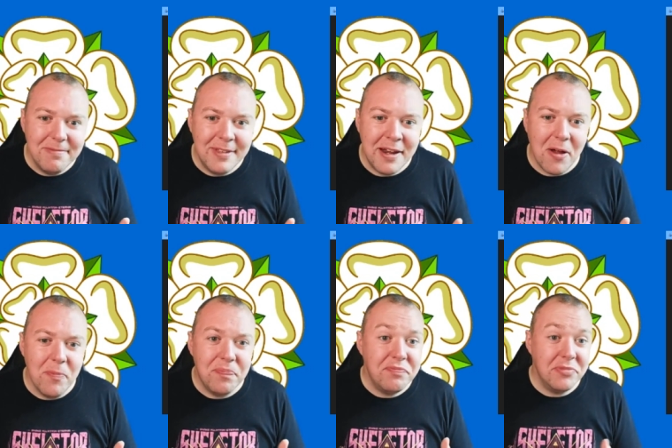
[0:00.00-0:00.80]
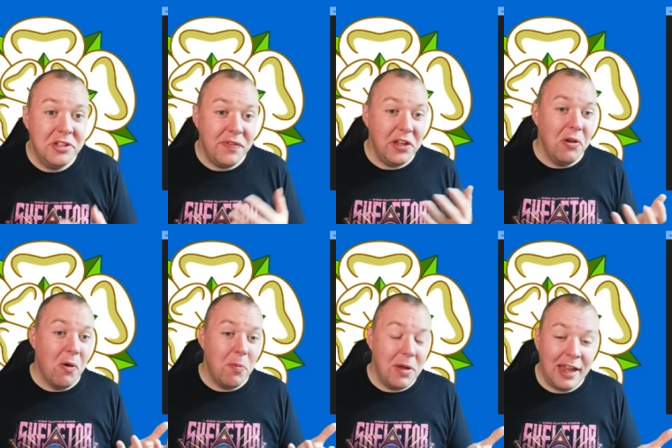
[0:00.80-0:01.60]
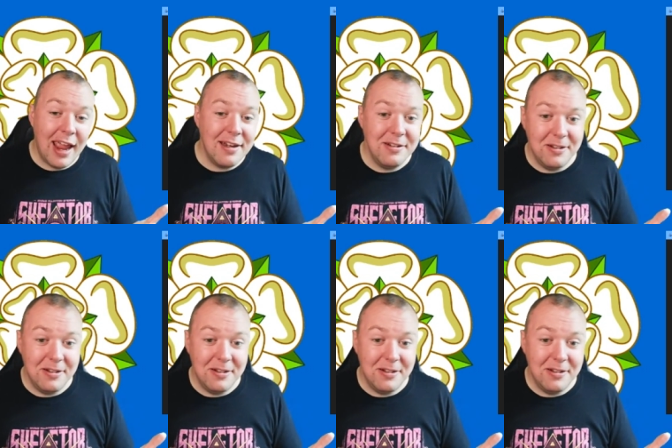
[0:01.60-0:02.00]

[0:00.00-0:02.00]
You know, giving your, again,